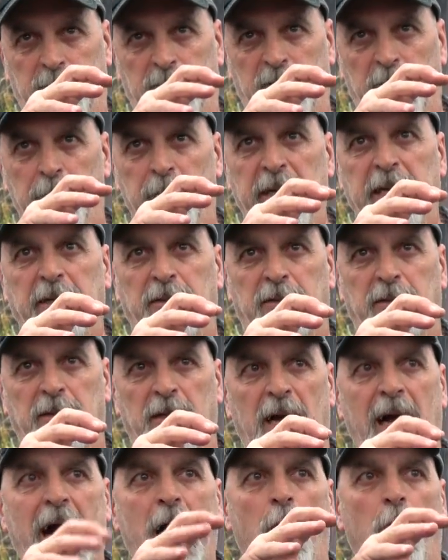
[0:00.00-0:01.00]
the meat
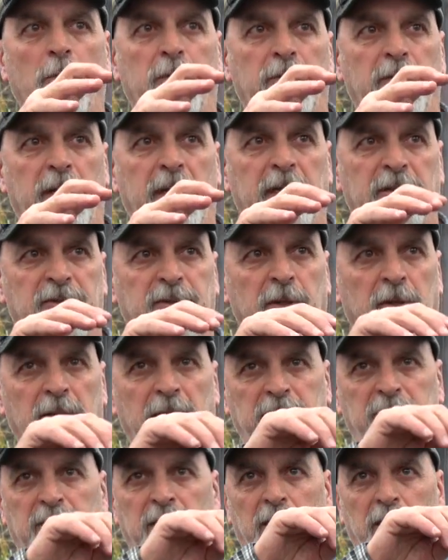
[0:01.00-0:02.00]
out, and it still
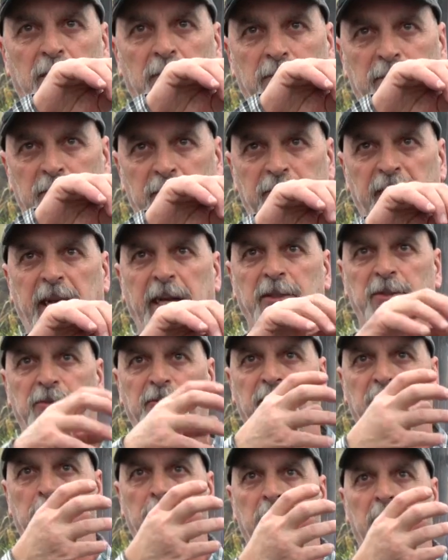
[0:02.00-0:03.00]
lets little veins
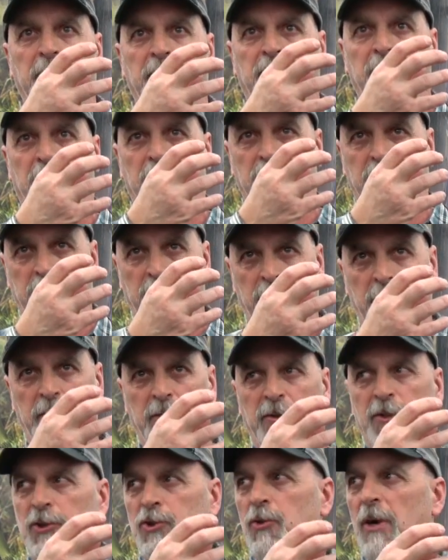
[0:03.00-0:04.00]
for the blood to
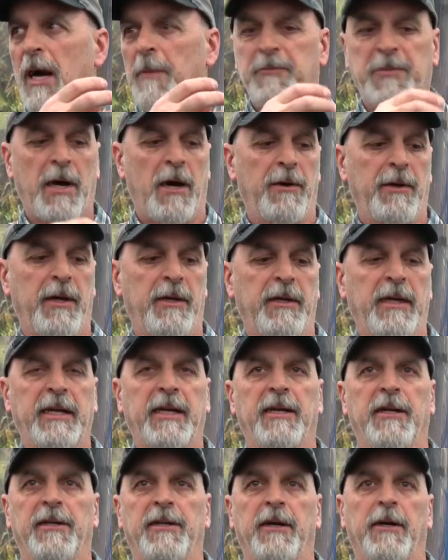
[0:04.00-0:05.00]
drop down in
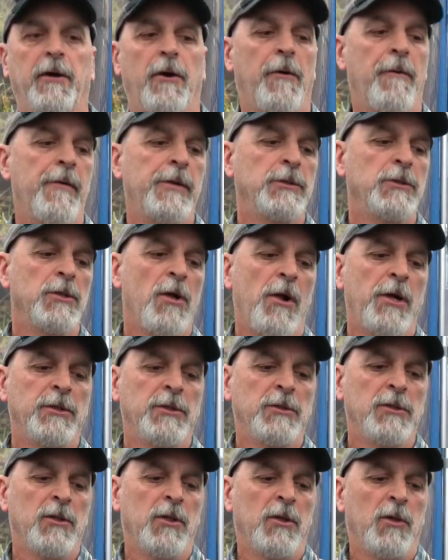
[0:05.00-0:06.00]
and get an arrow.
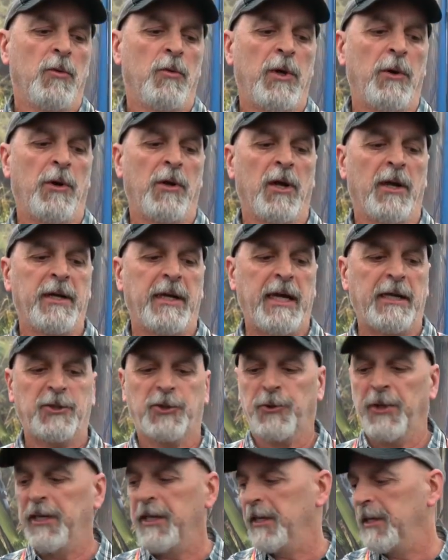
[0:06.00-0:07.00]
We were looking at
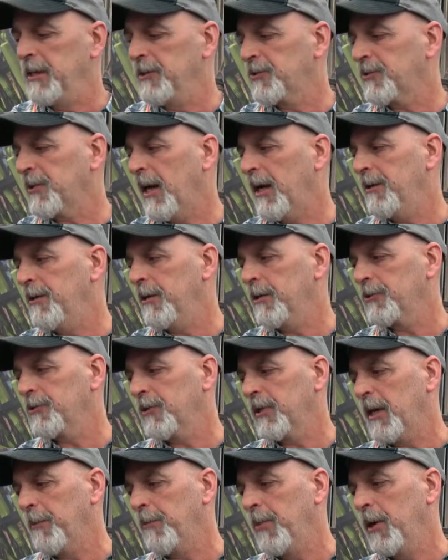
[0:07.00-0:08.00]
treating the inside there
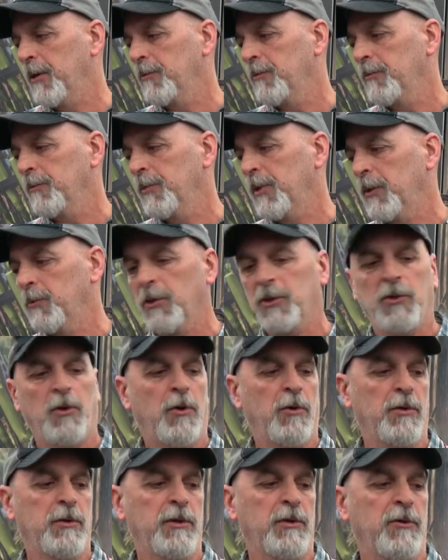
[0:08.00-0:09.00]
so that blood would
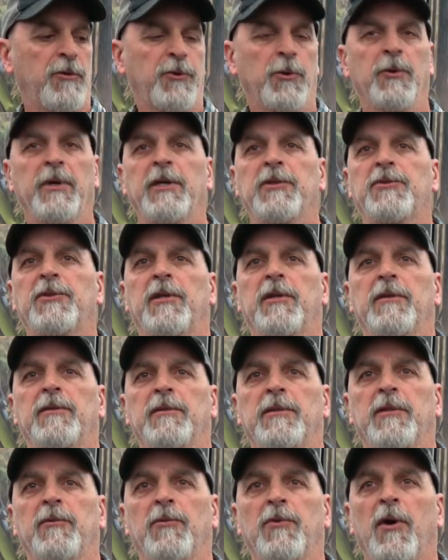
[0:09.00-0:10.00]
go through easier,
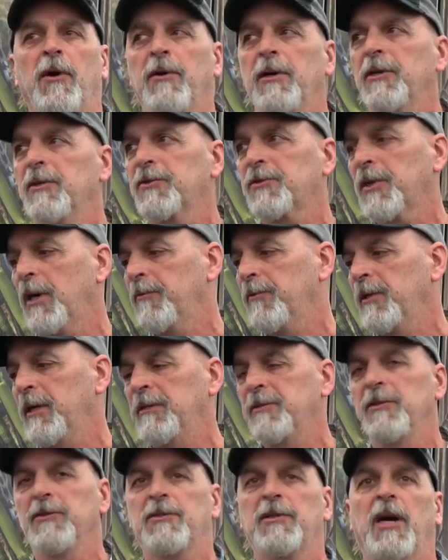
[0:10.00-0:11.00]
and we already discovered
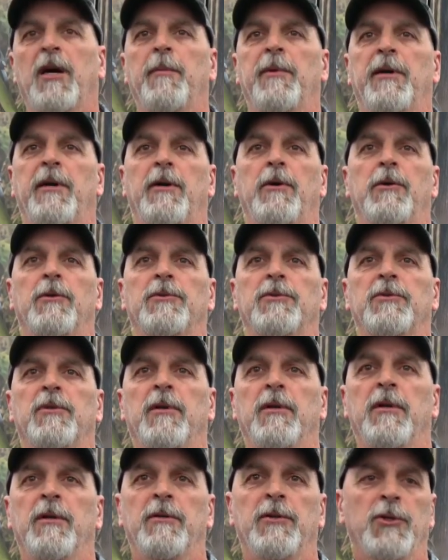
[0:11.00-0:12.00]
that these carbon arrows,
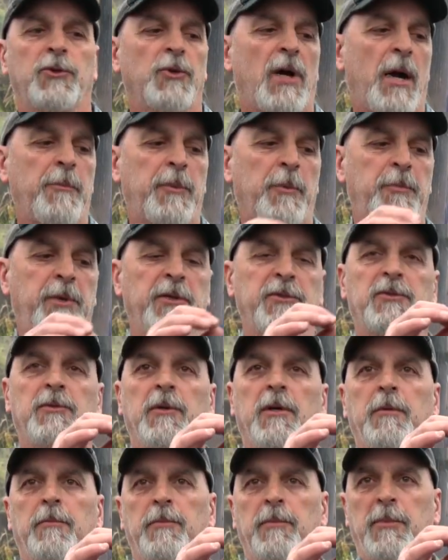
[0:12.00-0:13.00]
you drop
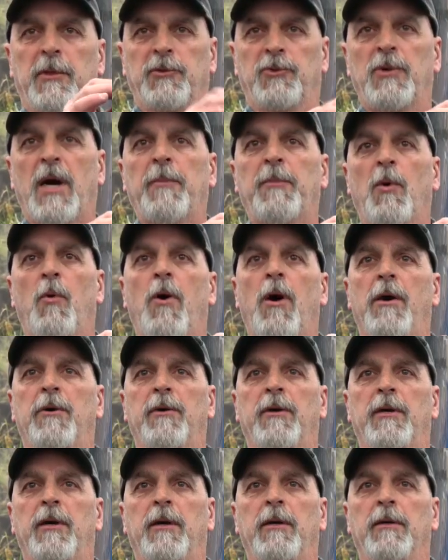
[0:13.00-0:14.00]
a drop of
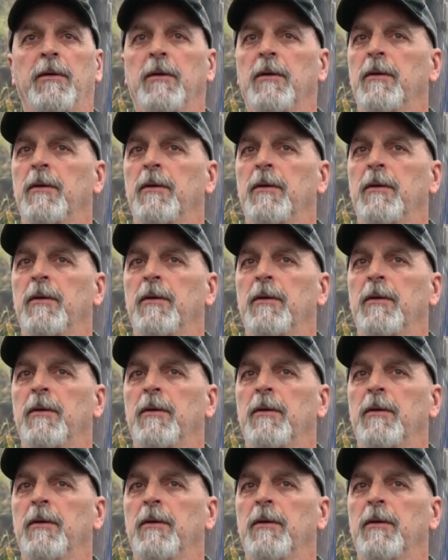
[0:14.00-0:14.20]
water in there,